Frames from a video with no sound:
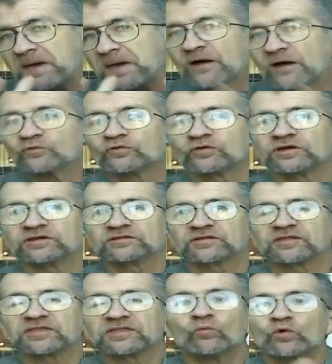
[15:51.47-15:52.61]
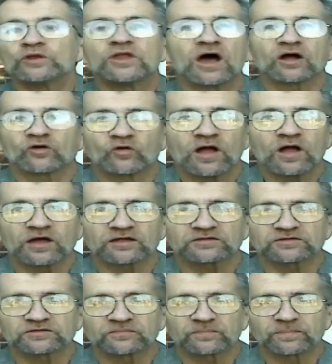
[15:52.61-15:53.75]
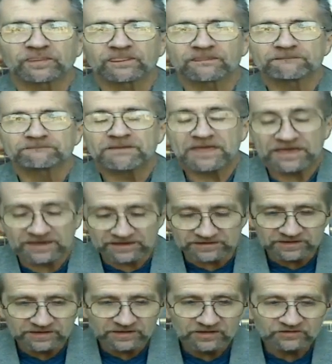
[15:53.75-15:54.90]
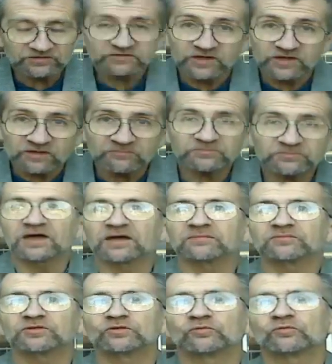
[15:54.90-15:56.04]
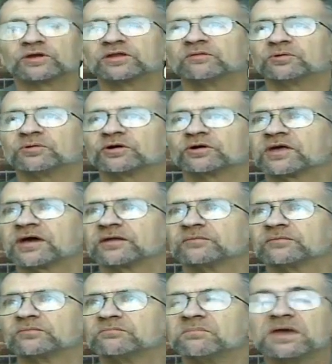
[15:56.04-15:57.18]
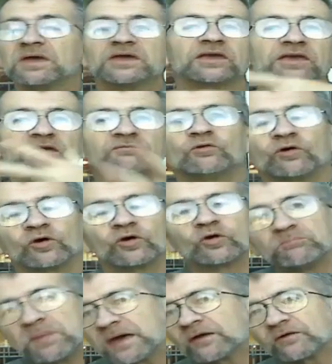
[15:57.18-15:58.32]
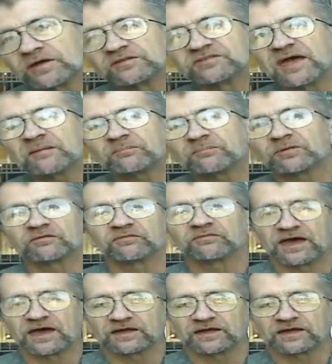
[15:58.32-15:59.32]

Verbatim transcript: boundaries that they would not cross. And sometimes you'll read a book that may give you a better example of that,